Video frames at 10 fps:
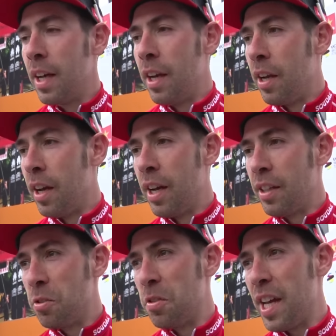
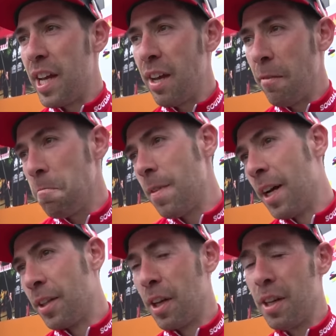And today
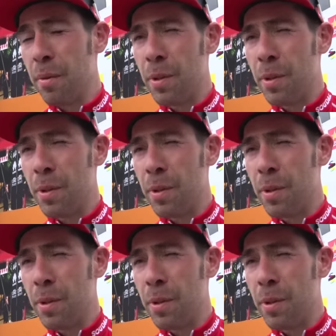I thought there